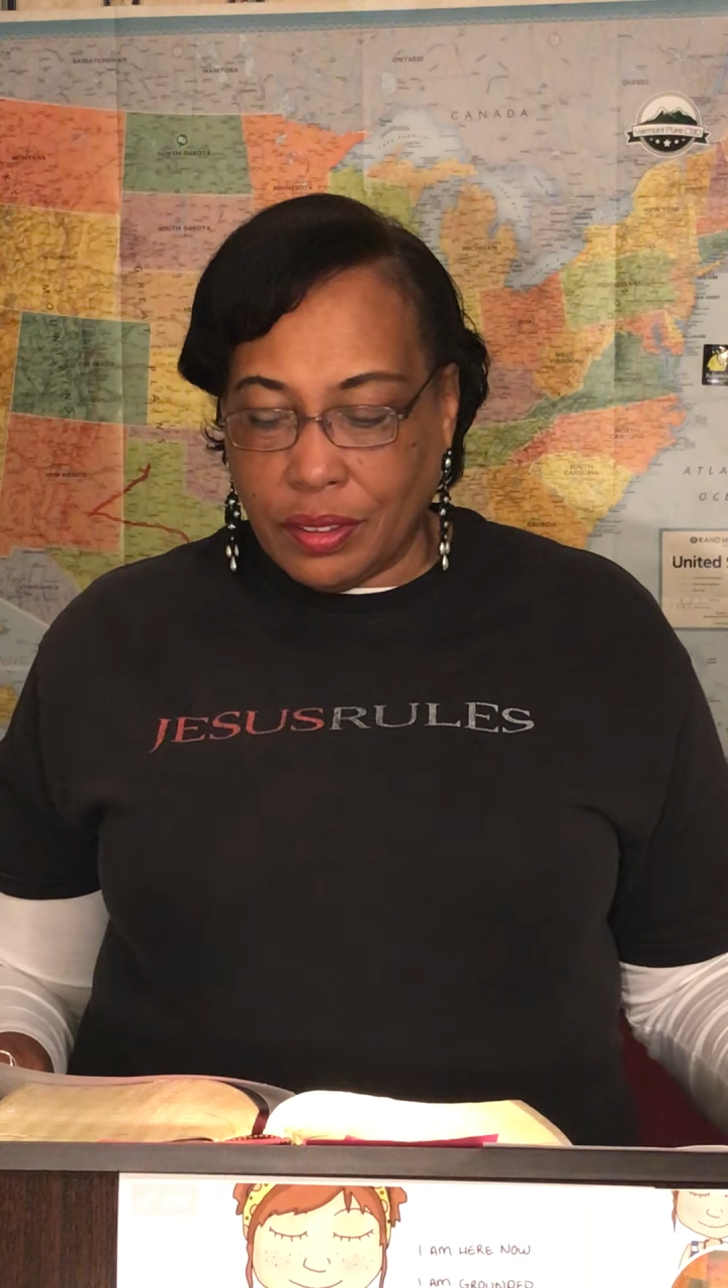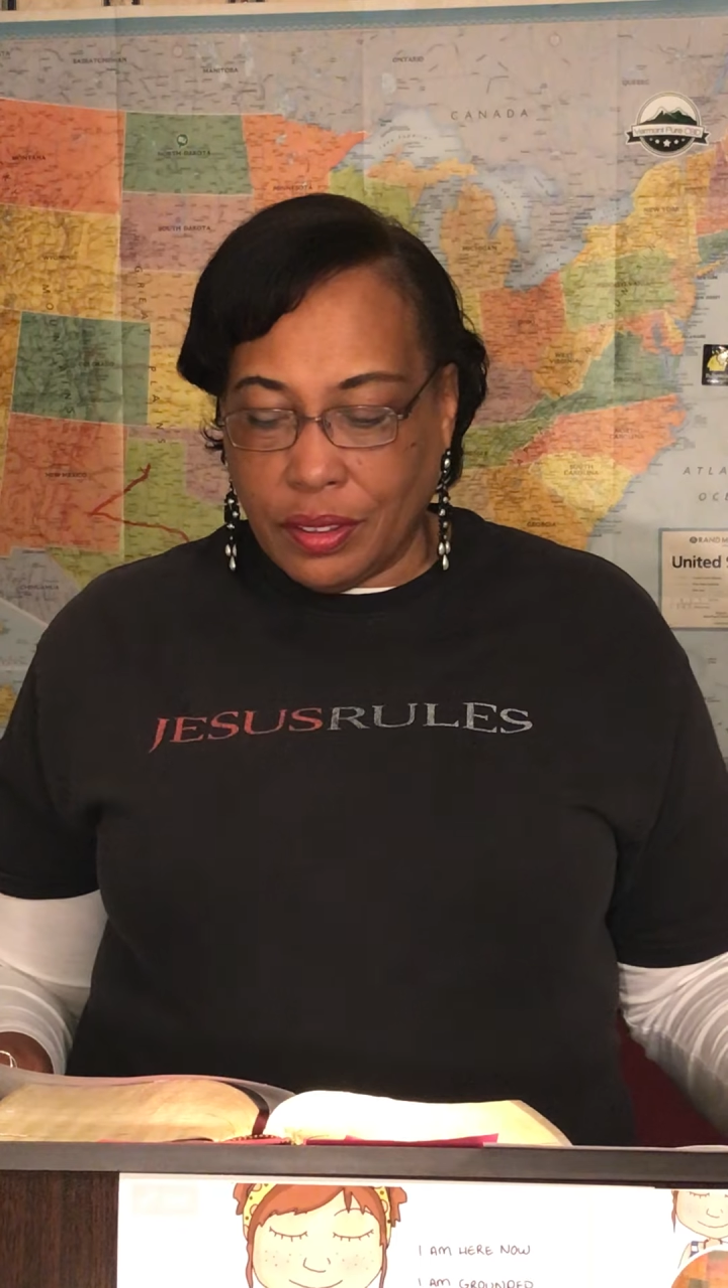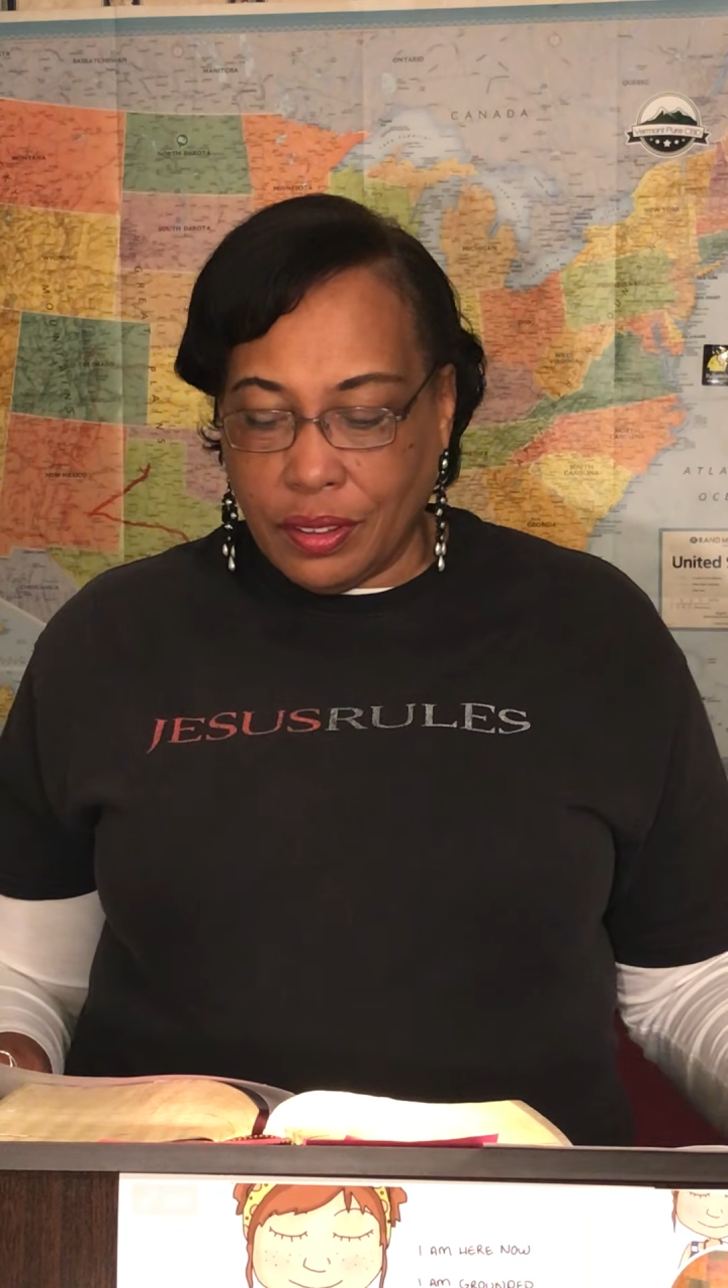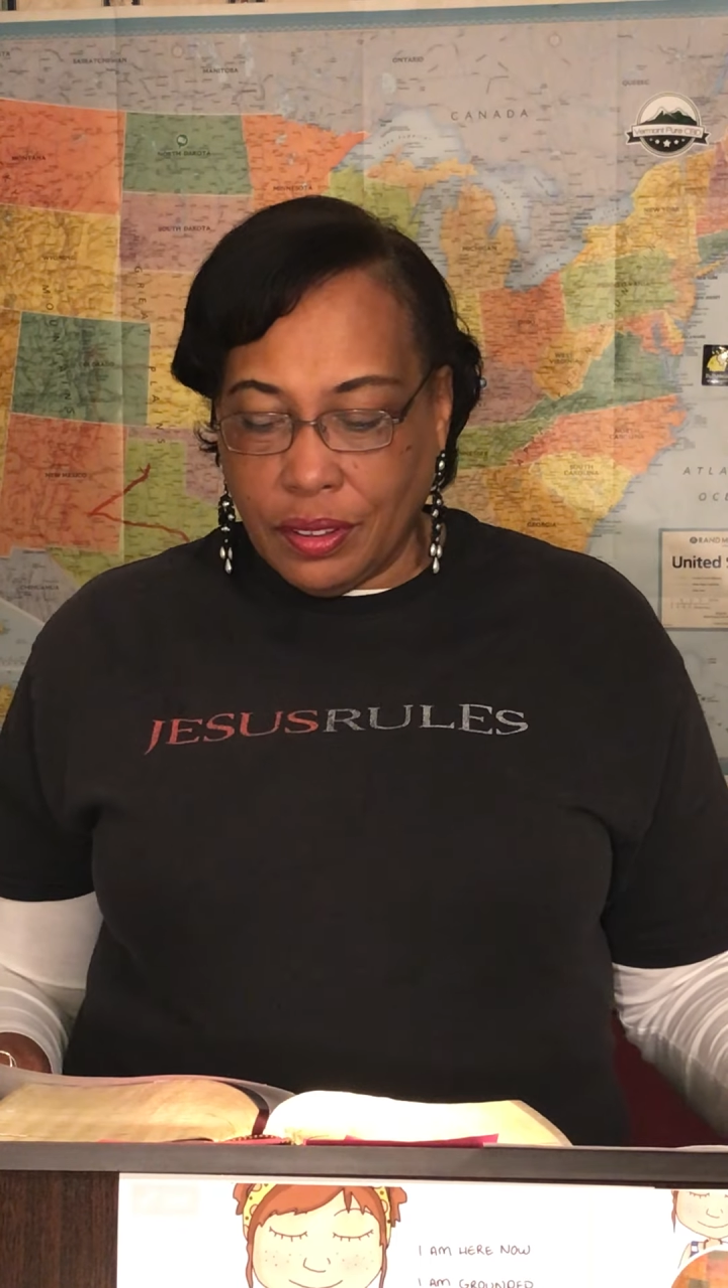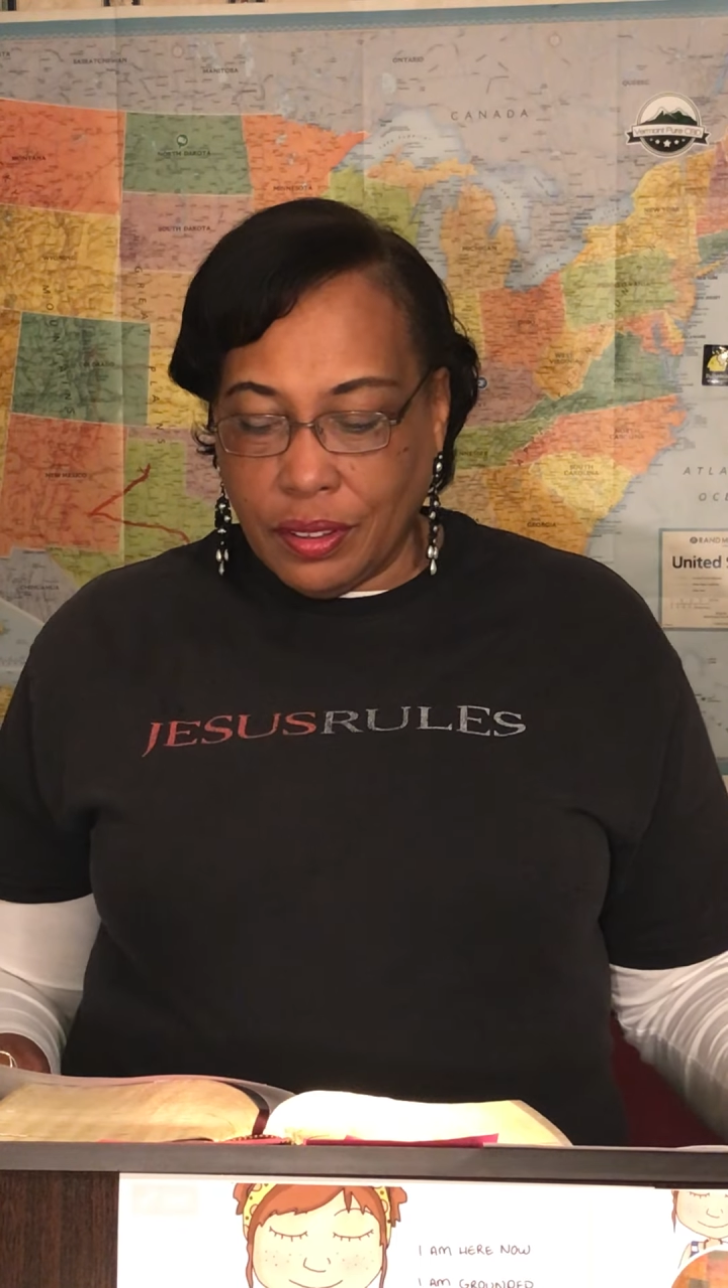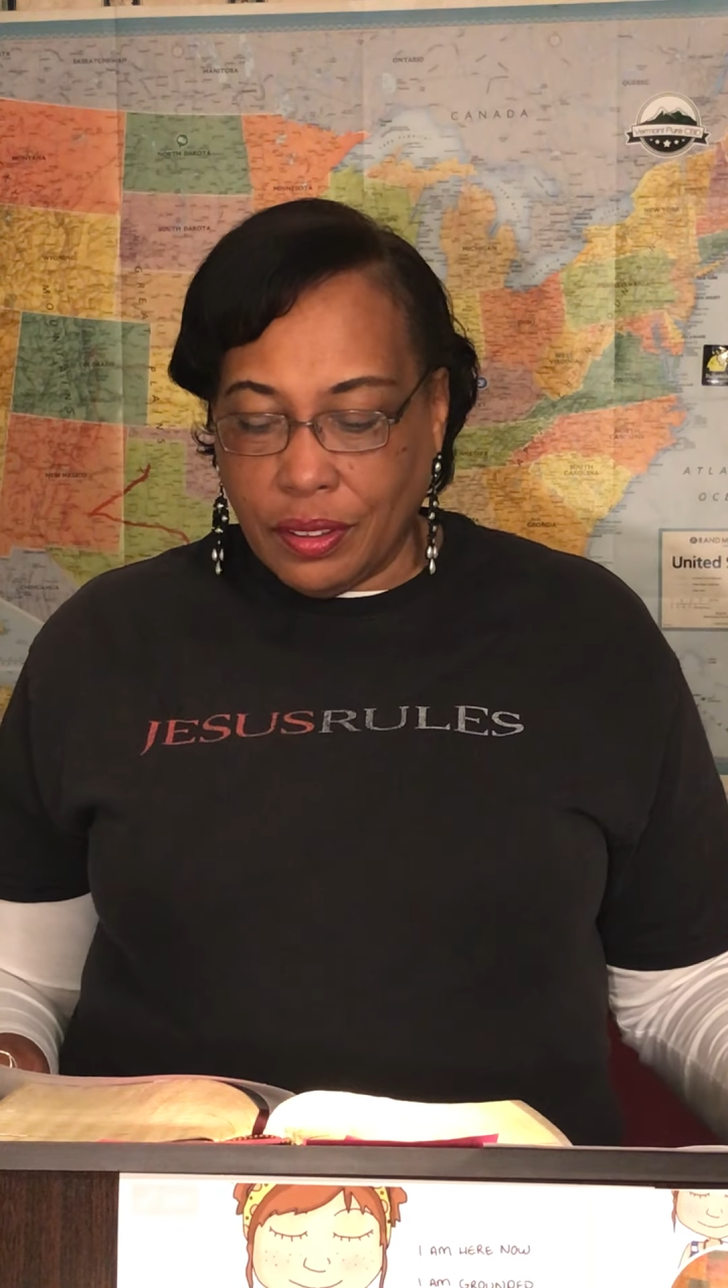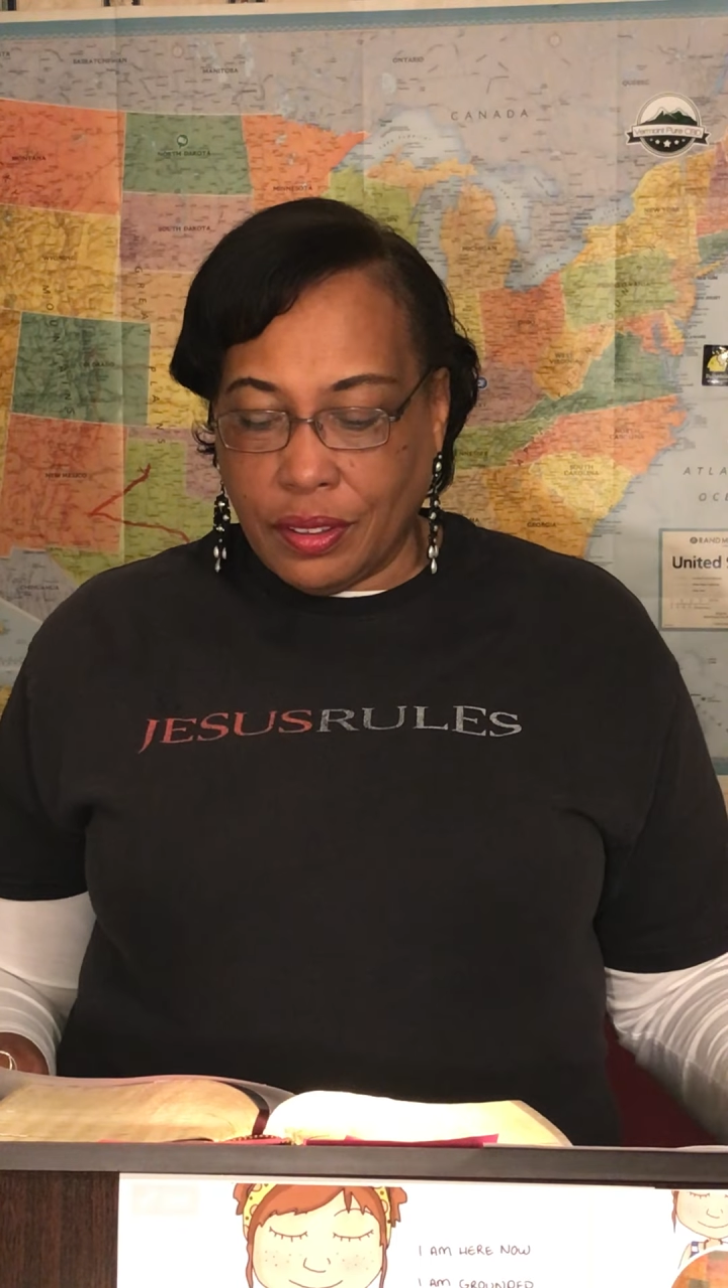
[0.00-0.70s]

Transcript: then I'd